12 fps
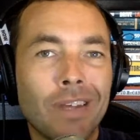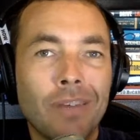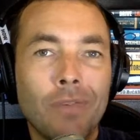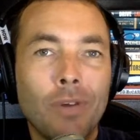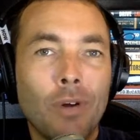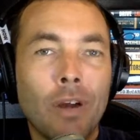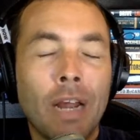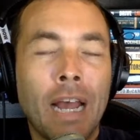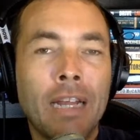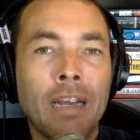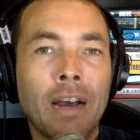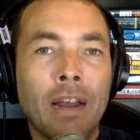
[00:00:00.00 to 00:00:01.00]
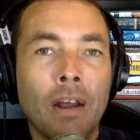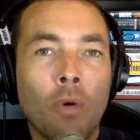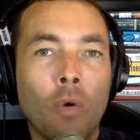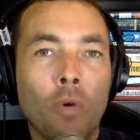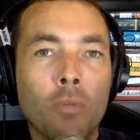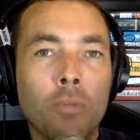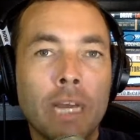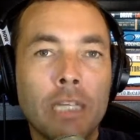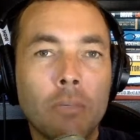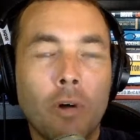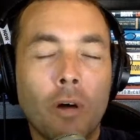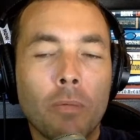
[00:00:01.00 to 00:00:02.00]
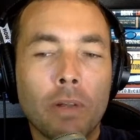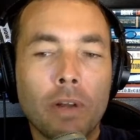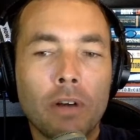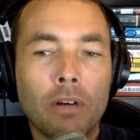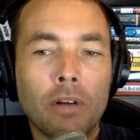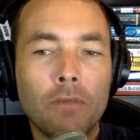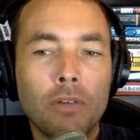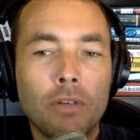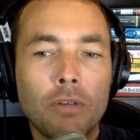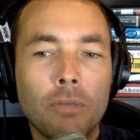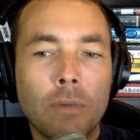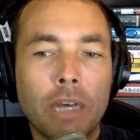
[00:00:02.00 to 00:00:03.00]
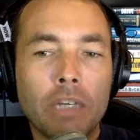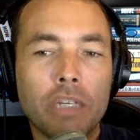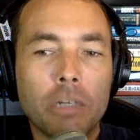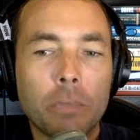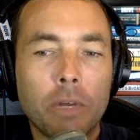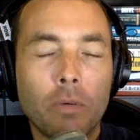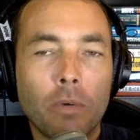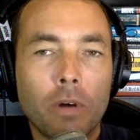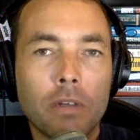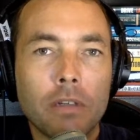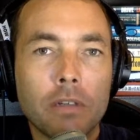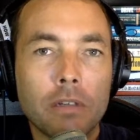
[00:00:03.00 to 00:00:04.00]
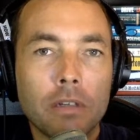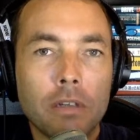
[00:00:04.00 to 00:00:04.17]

if you hear any kind of old baseball player, I don't know if you knew who Mike Schmidt was.